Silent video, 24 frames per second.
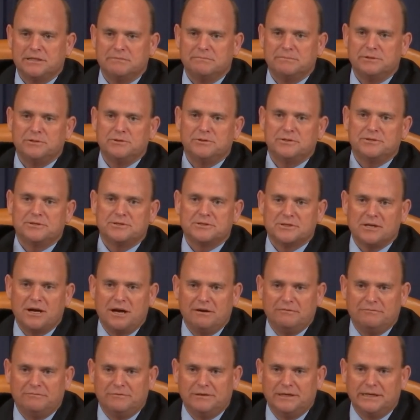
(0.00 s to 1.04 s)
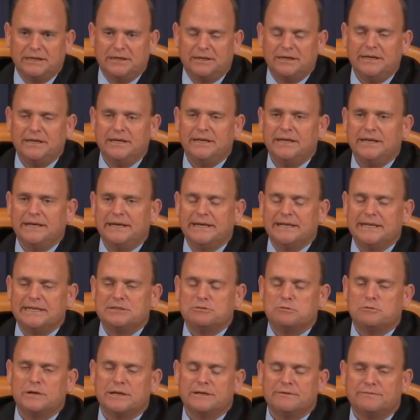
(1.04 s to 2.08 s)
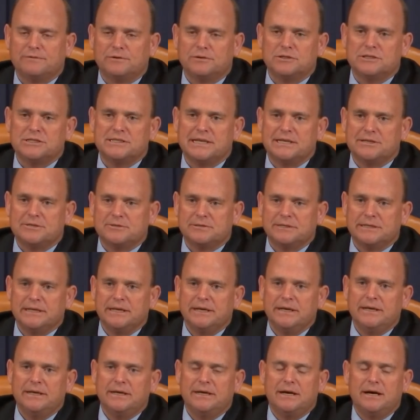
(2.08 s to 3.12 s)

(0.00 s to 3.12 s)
computer software in a 21st century